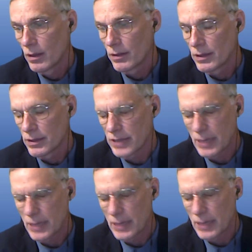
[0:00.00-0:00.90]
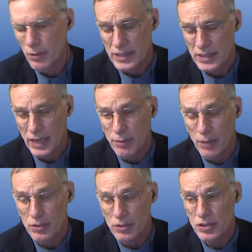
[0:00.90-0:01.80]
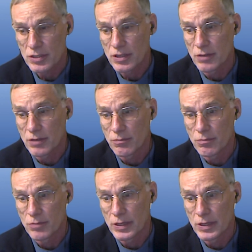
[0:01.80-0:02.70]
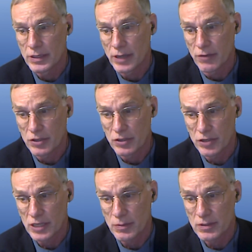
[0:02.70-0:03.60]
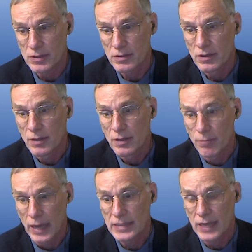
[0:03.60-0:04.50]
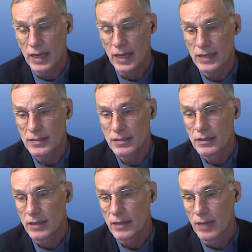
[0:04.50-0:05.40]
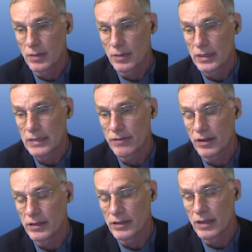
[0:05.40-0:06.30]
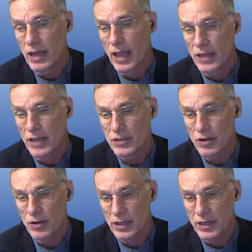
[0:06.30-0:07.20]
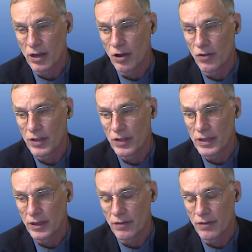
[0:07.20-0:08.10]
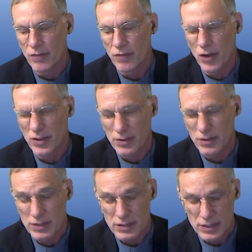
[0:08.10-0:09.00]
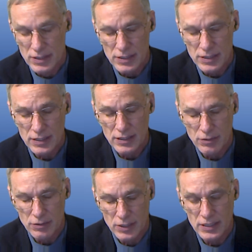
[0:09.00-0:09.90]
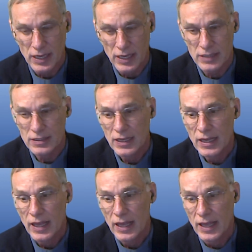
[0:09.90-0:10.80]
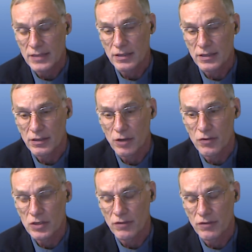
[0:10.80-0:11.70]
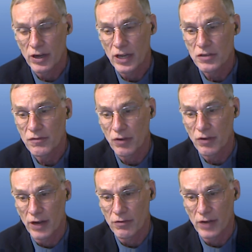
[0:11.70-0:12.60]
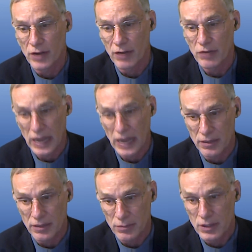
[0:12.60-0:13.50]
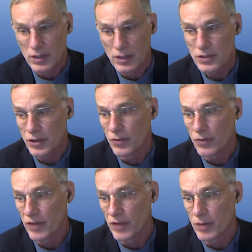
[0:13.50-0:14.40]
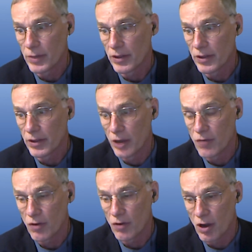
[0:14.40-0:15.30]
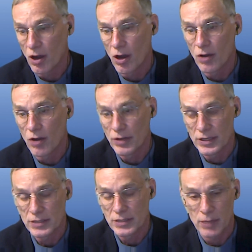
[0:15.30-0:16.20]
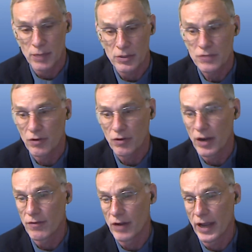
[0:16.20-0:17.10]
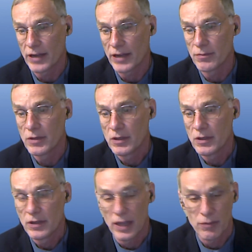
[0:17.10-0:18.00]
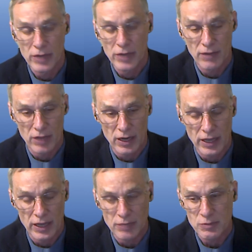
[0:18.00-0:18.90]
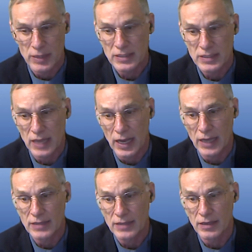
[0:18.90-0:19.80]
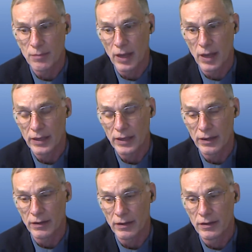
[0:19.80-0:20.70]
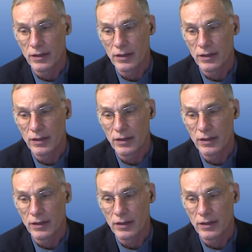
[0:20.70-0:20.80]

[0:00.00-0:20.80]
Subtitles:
the table Appendix A publishes the coverage adjustments by size, I believe, and certainly all the statistics in QuickStats has the coefficient of variation for every item. So the variability overall is published for every item, and we have a lot of items by size and by